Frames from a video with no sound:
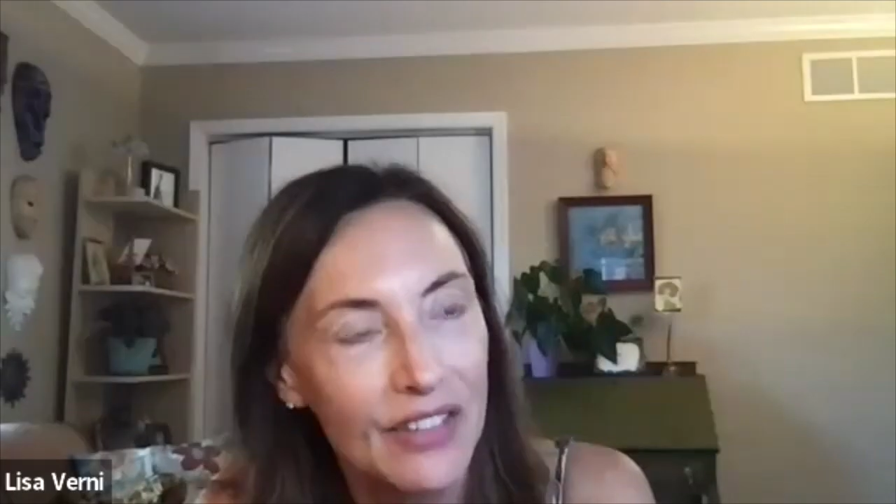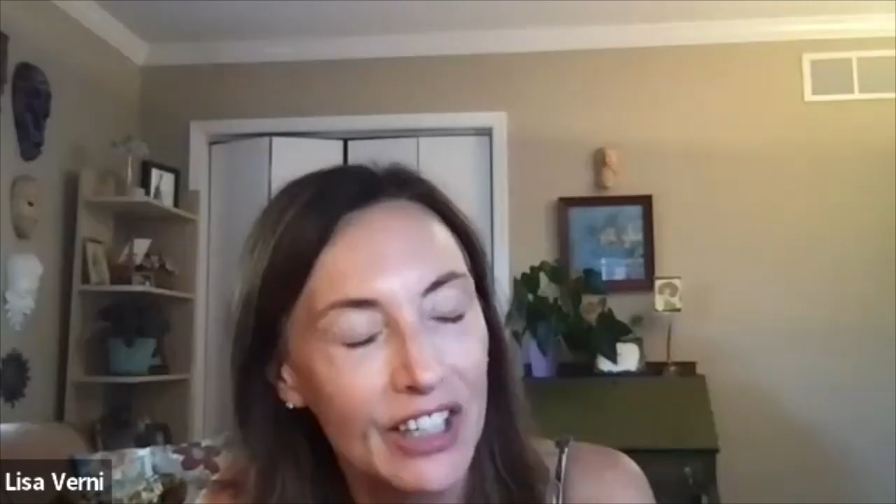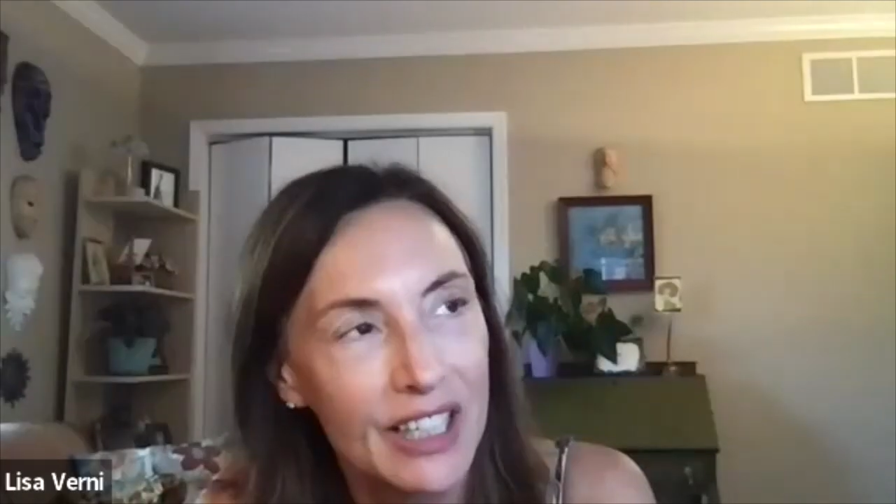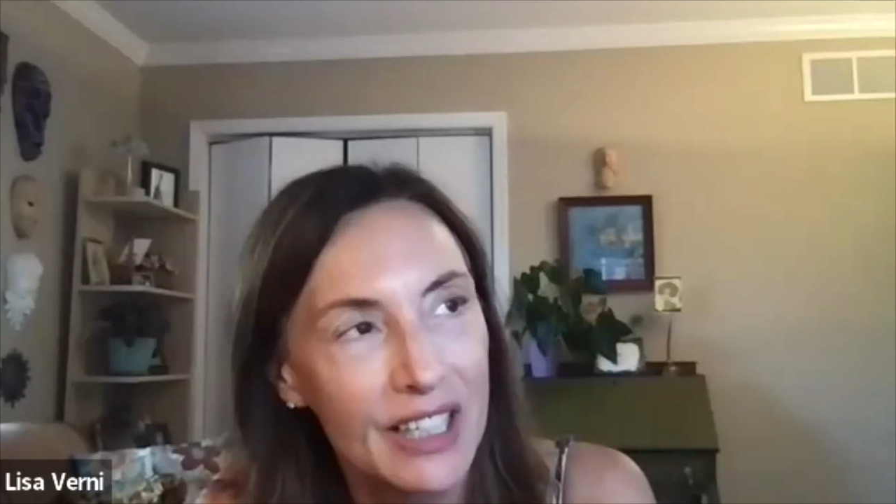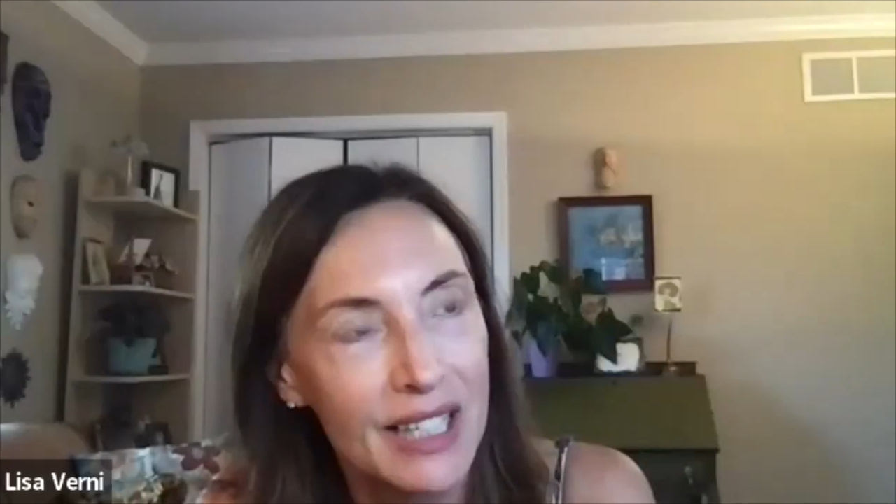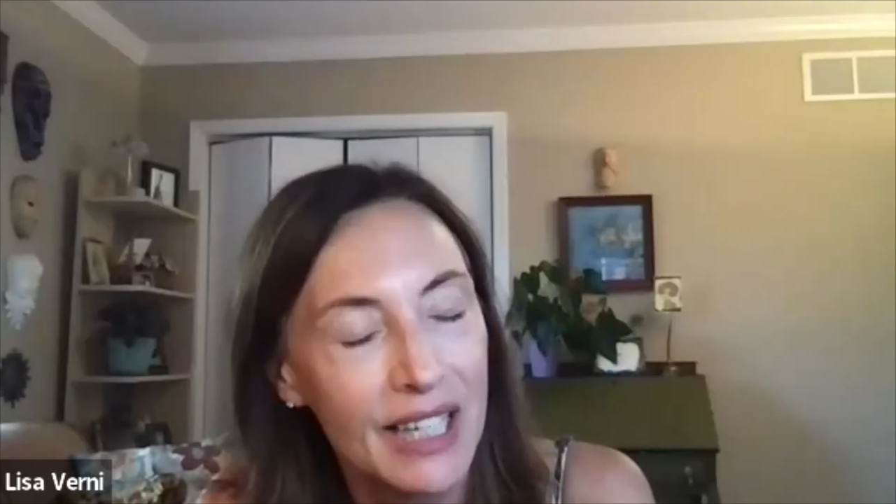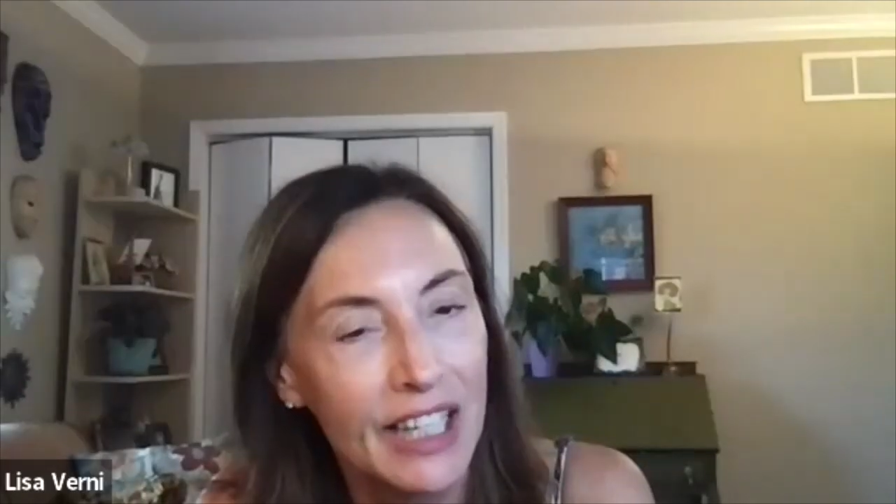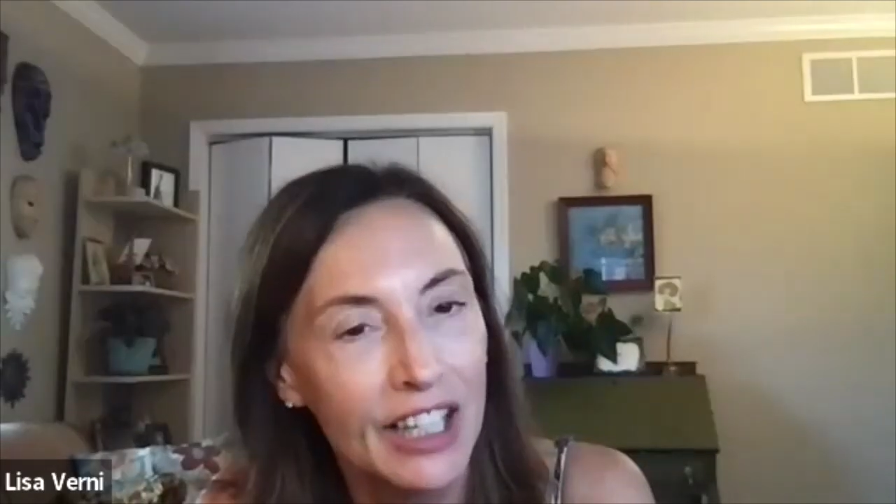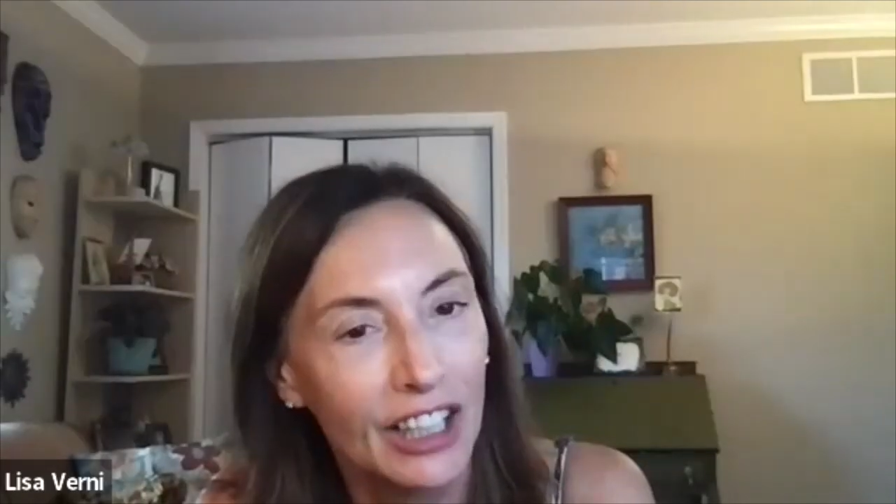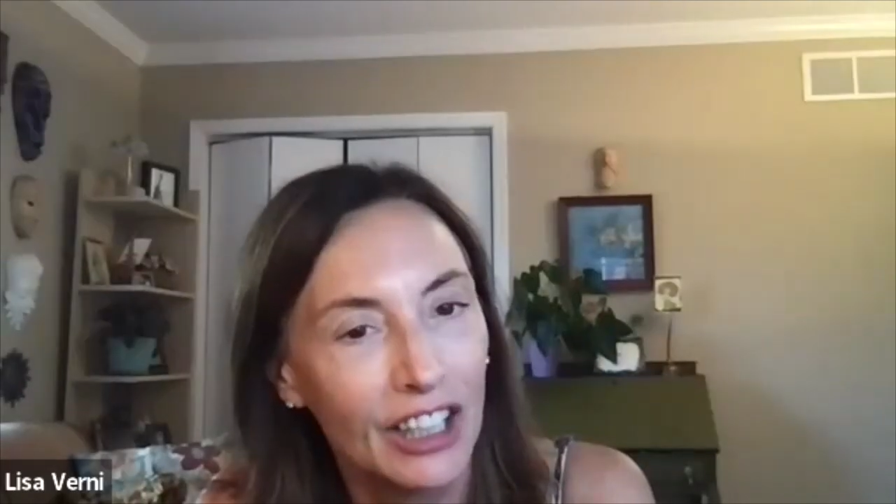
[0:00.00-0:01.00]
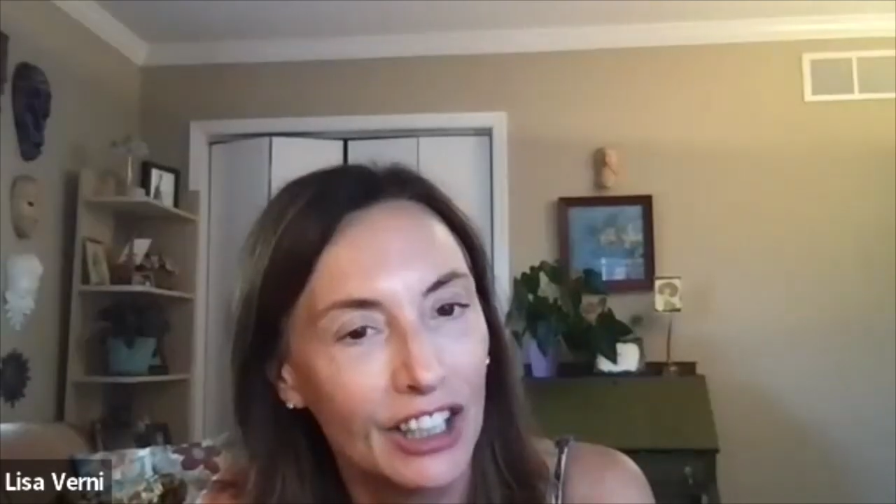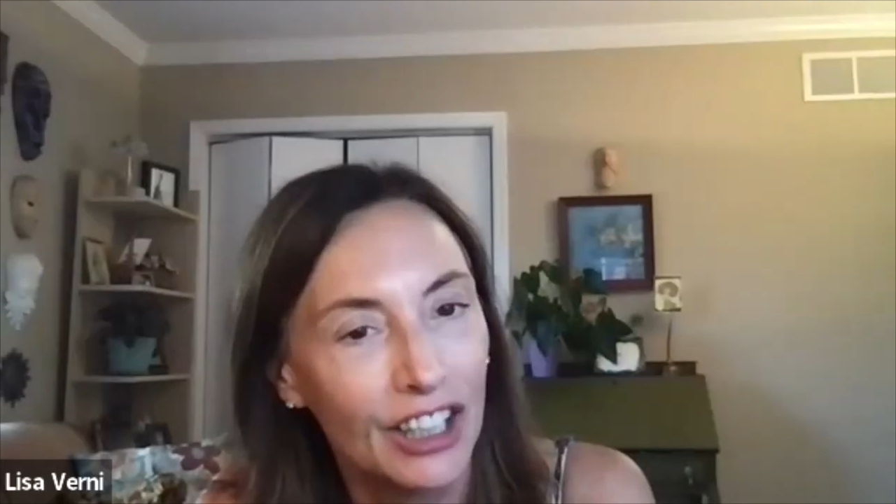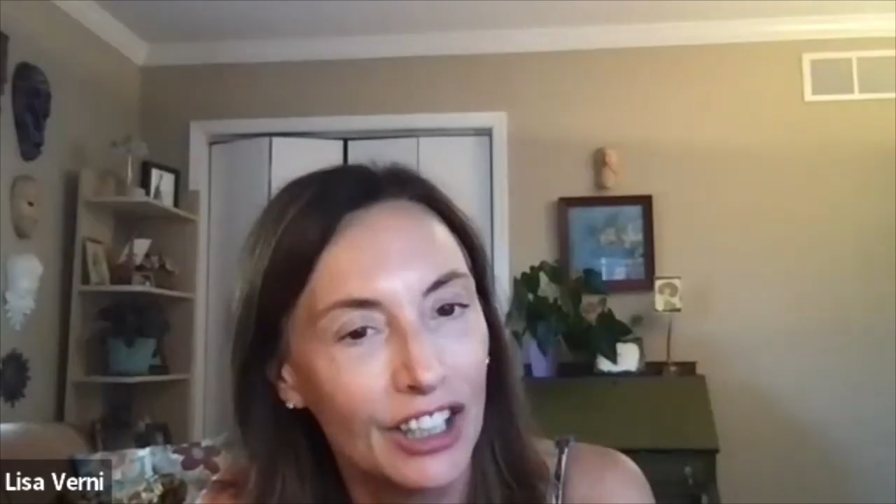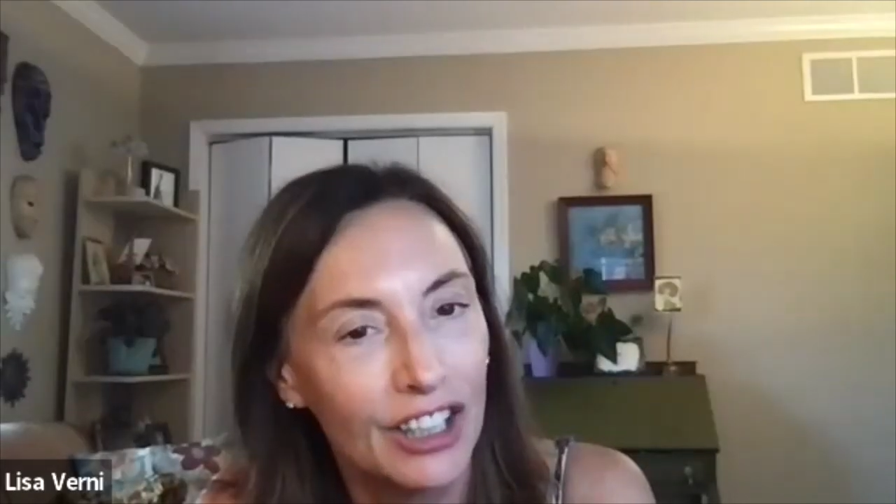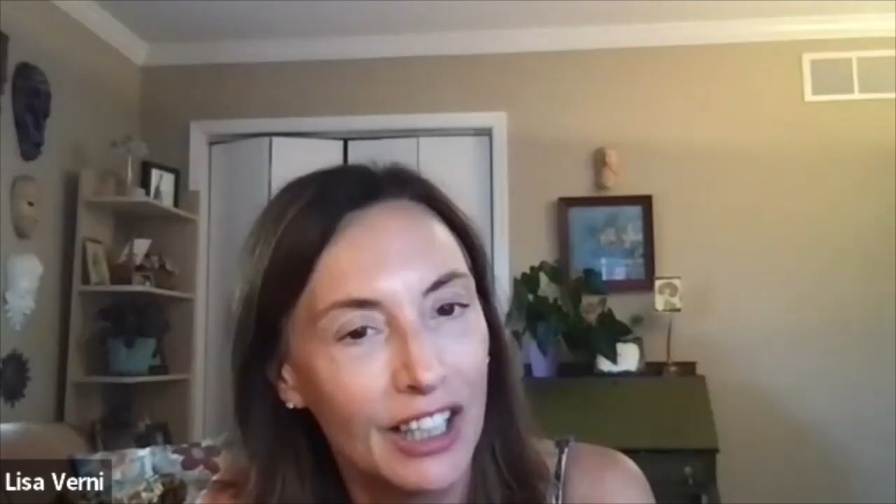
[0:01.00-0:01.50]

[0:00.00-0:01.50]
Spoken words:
very singular